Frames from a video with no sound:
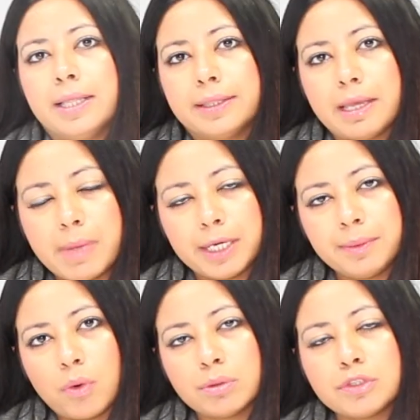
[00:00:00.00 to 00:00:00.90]
There might
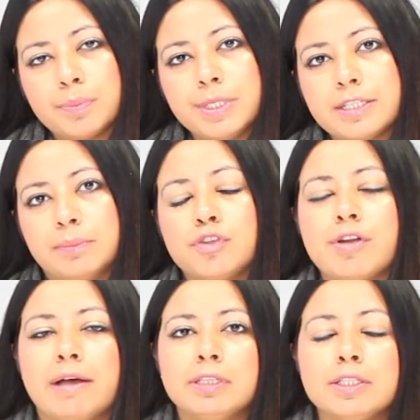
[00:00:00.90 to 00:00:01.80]
also be some
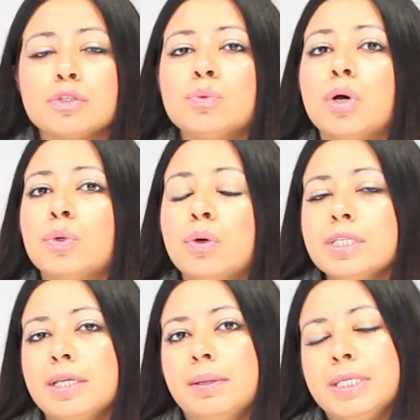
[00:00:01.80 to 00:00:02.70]
travelers who are
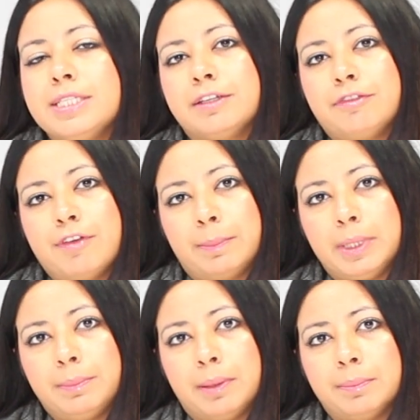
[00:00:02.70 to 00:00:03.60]
not an immediate
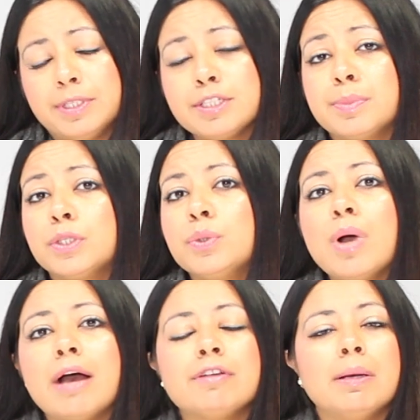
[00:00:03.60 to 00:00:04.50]
family members but
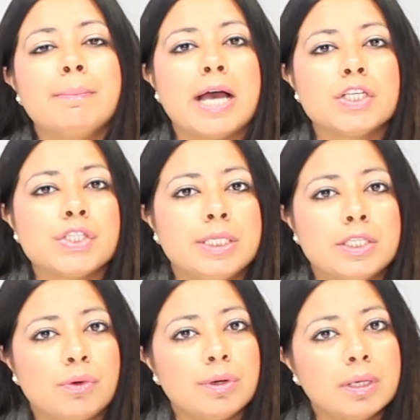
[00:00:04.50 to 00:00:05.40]
who have
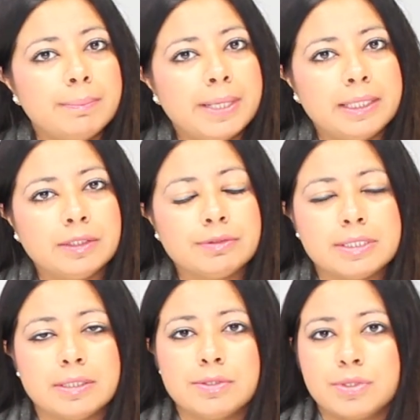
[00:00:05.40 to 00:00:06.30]
compassionate or compelling
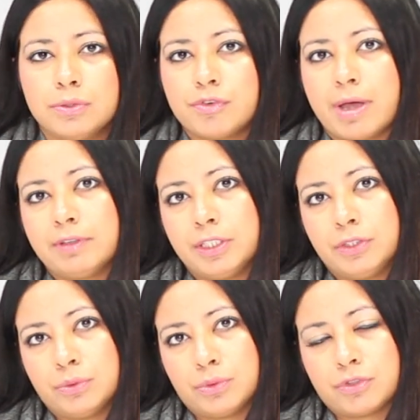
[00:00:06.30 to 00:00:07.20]
reasons to travel
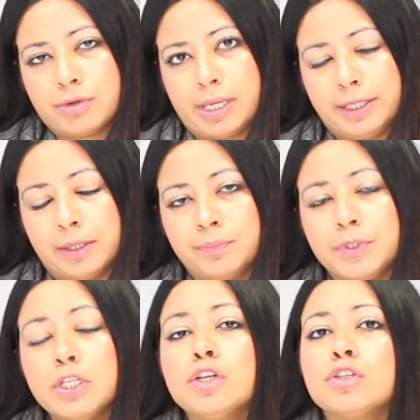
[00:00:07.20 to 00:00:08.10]
into Australia.
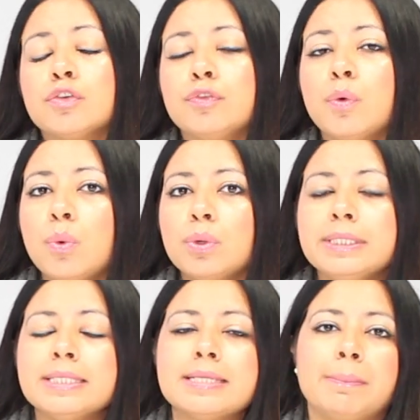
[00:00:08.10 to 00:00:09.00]
So for all
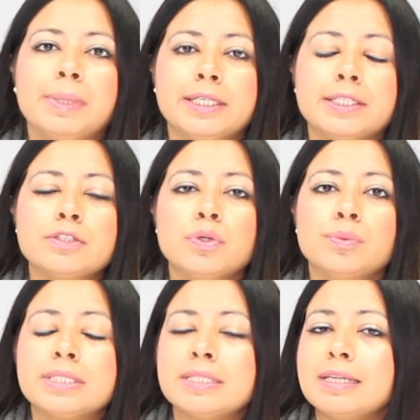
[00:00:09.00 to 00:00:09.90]
these applicants, you
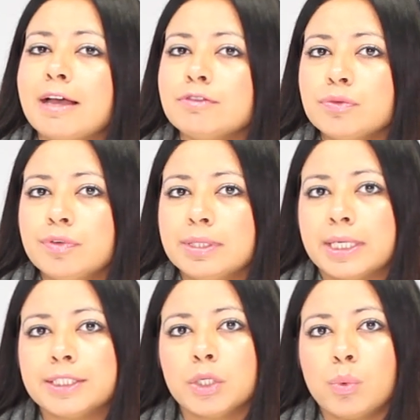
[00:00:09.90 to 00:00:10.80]
will still have to fill
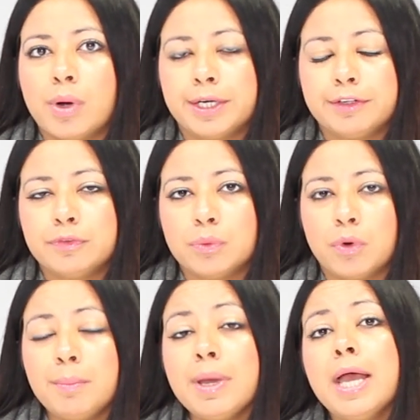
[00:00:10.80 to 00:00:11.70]
that inquiry
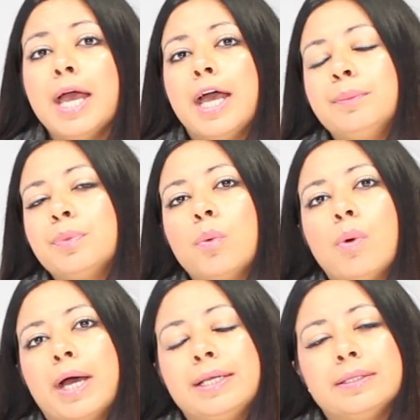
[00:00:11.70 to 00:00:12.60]
form and
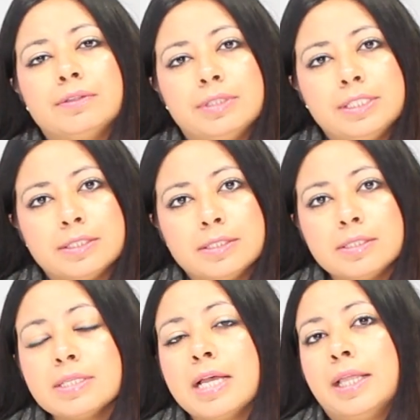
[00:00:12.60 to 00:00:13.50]
provide the
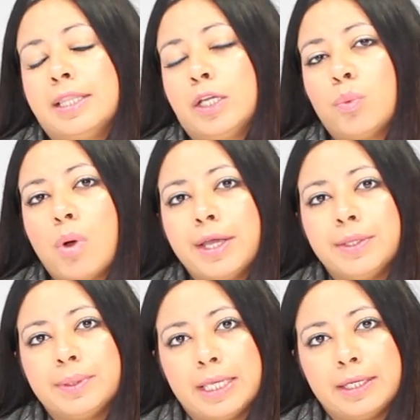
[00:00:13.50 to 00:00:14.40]
reasons that why
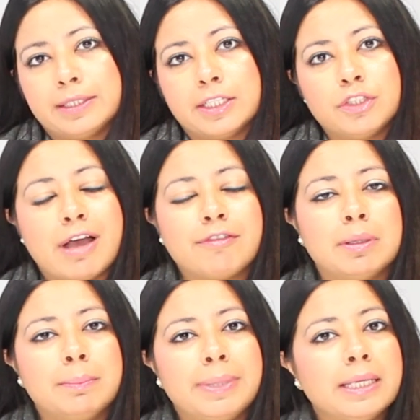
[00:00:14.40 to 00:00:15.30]
you think that you have
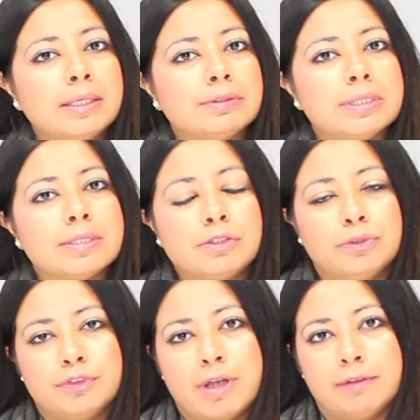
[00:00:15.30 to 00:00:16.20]
compelling reason
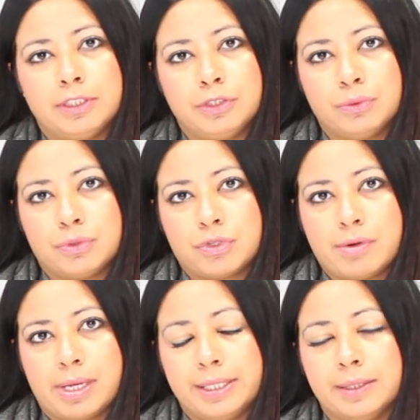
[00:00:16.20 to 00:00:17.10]
to travel into
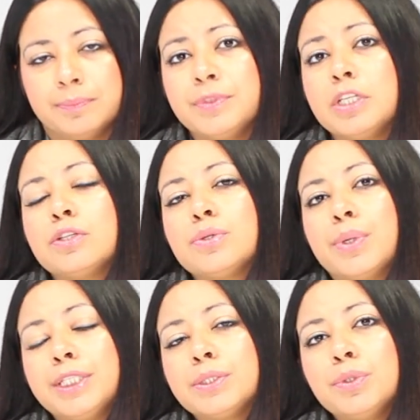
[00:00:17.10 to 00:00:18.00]
Australia.
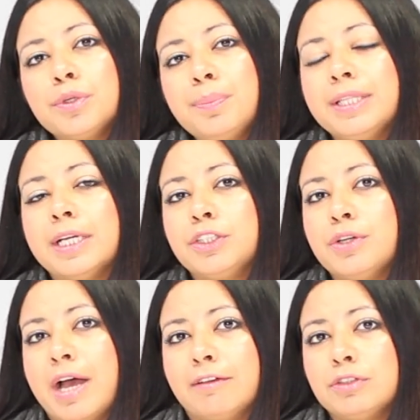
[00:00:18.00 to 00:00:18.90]
So it could be that
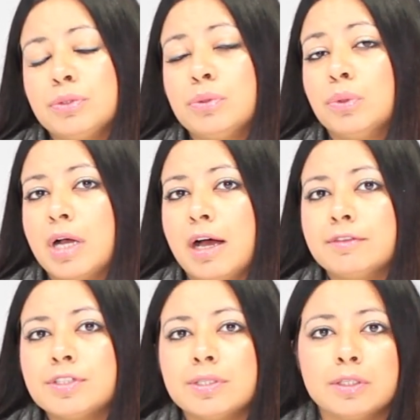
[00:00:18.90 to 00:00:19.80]
you have to look
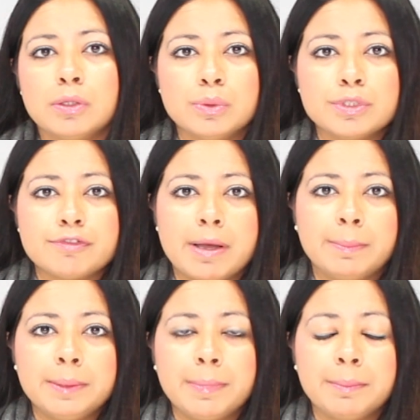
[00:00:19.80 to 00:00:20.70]
after a close
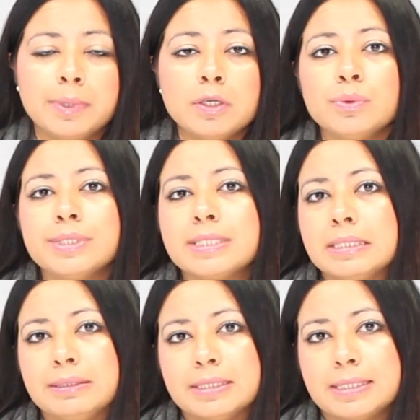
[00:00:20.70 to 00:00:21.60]
family member who is
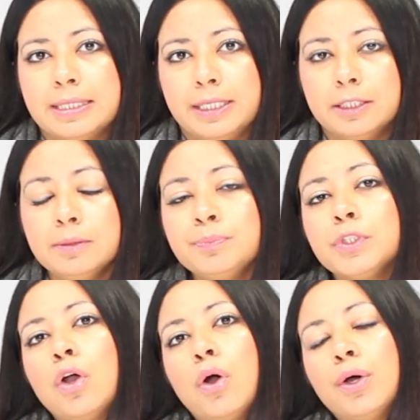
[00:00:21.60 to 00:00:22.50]
seriously ill,
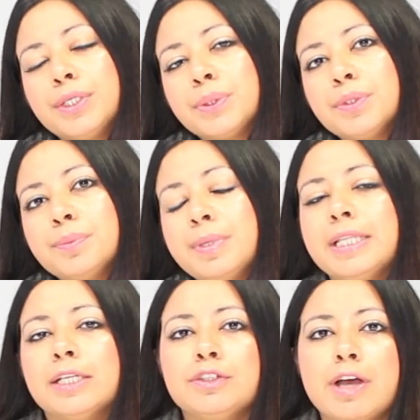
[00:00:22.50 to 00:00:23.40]
or it could be
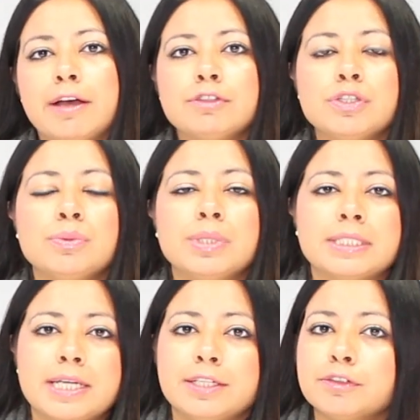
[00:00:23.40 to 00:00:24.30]
that you have to
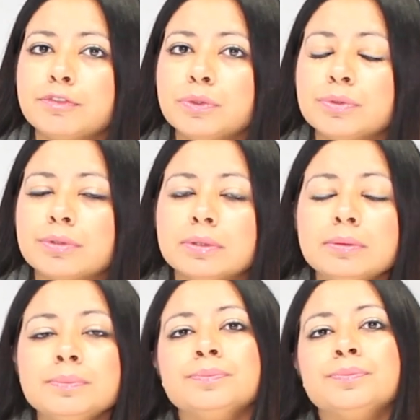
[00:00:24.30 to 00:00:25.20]
attend a
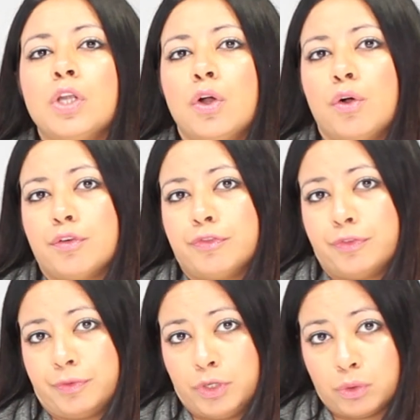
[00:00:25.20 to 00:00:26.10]
funeral
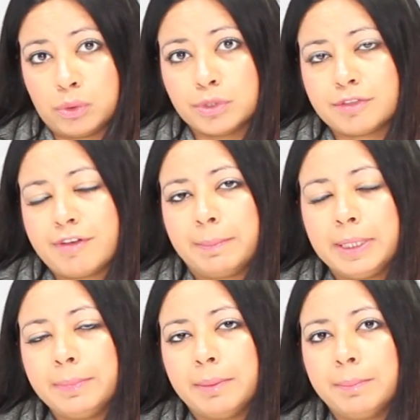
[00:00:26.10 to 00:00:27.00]
of your close
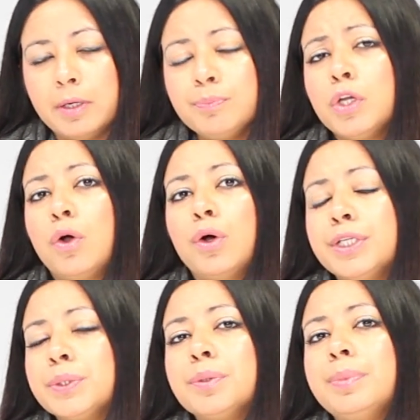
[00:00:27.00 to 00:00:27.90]
family member, or
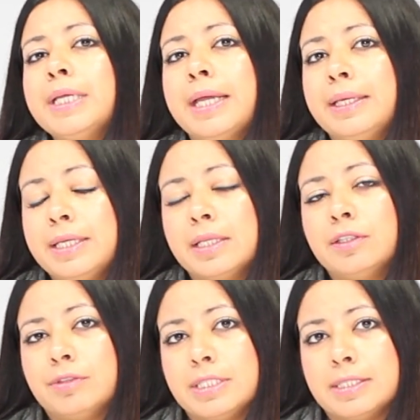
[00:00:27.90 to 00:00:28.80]
it could be any
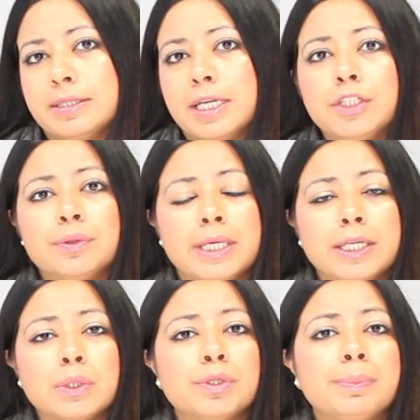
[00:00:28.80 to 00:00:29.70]
other reason that you
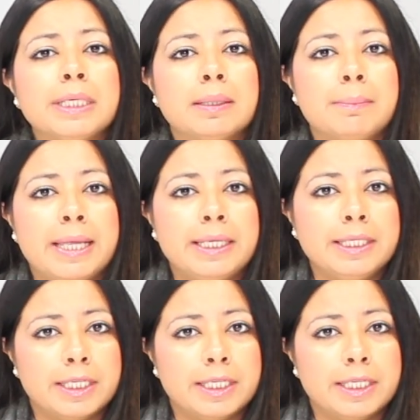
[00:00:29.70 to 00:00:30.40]
think could be compelling